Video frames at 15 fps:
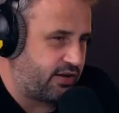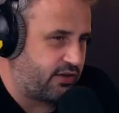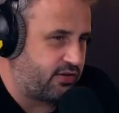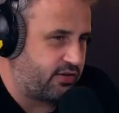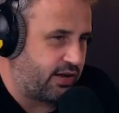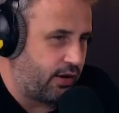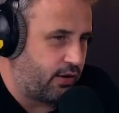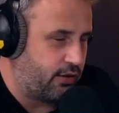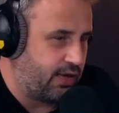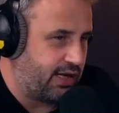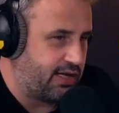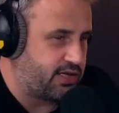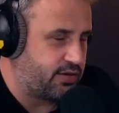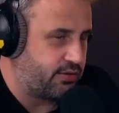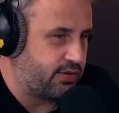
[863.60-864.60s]
chance to get all the
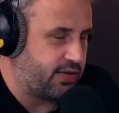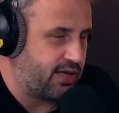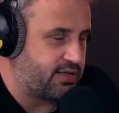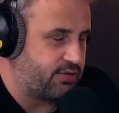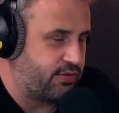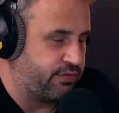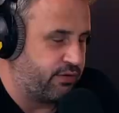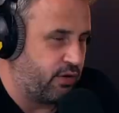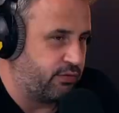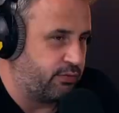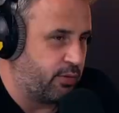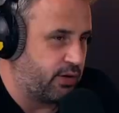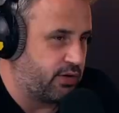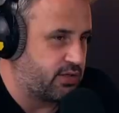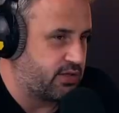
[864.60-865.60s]
lesser involved
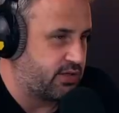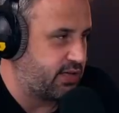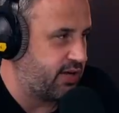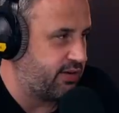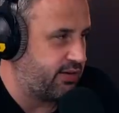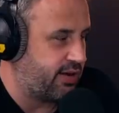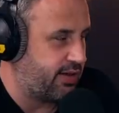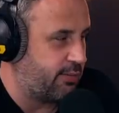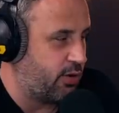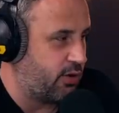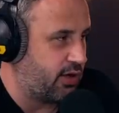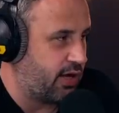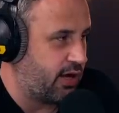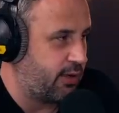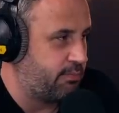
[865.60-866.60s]
boys, get them
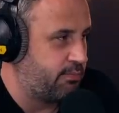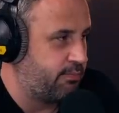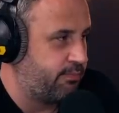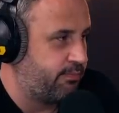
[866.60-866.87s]
all a game.